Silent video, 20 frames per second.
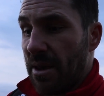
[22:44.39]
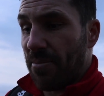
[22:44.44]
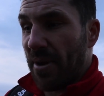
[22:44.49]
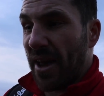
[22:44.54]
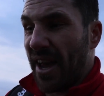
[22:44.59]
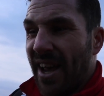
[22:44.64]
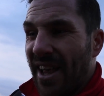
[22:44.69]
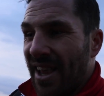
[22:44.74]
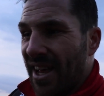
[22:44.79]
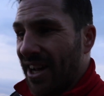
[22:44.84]

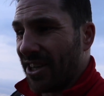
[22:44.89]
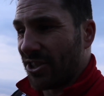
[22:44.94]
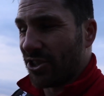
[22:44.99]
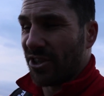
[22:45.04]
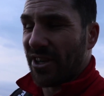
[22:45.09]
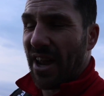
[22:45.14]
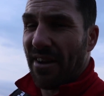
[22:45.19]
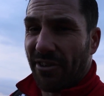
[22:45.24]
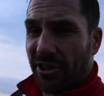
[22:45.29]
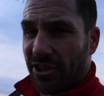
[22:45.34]
but I
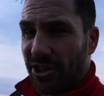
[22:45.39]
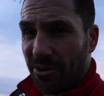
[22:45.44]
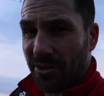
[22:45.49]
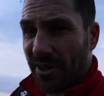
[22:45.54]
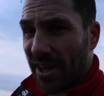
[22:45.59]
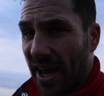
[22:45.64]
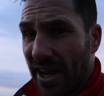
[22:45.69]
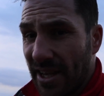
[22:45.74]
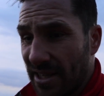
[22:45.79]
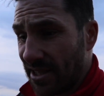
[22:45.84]
should never shoot in
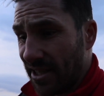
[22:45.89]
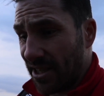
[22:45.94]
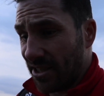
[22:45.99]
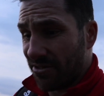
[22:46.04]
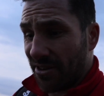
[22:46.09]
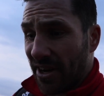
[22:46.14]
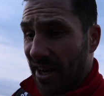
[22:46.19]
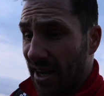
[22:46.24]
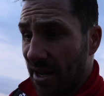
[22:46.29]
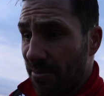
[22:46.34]
the 80s
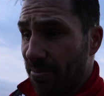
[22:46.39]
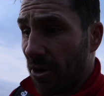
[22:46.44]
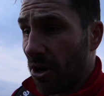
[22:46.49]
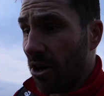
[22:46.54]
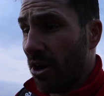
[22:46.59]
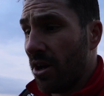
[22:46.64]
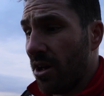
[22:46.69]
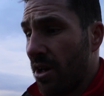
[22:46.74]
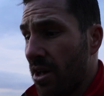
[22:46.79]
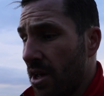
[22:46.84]
really,
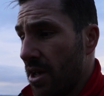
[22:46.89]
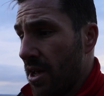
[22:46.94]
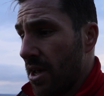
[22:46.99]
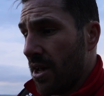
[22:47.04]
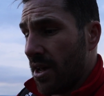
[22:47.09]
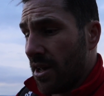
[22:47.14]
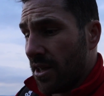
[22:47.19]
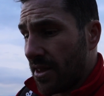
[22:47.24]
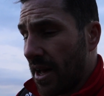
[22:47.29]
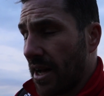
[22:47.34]
but
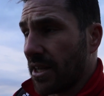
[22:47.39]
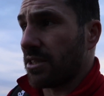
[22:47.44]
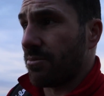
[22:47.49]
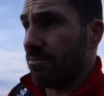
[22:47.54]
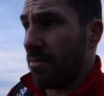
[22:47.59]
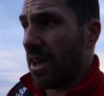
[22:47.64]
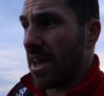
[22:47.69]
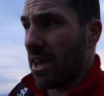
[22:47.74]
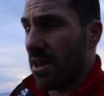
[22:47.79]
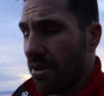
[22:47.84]
that's
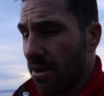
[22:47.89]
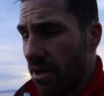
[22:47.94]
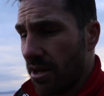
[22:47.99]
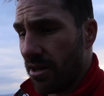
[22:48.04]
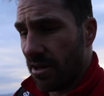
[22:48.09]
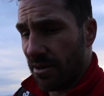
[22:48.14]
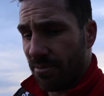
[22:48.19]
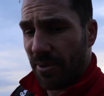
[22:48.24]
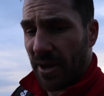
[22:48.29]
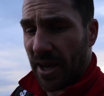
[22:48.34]
me
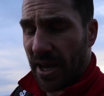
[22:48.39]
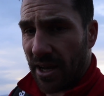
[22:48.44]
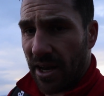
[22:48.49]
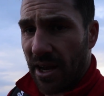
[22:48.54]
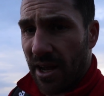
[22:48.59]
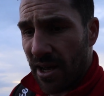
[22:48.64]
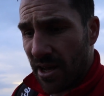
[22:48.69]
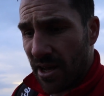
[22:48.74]
being